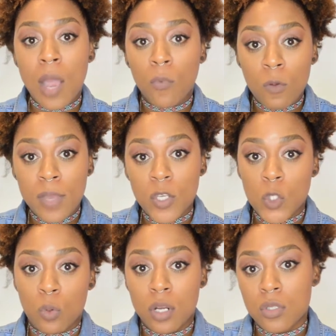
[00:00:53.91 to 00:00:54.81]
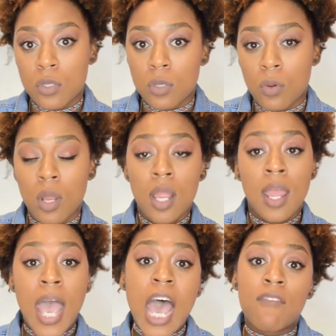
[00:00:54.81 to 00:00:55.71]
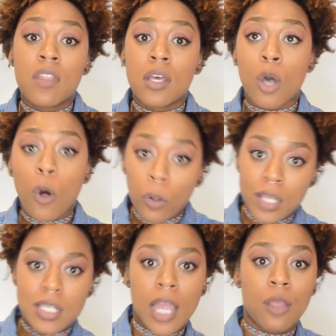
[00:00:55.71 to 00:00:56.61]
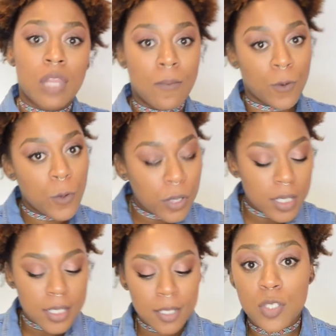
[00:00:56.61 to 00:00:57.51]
I will make sure to have the whole entire thing recorded.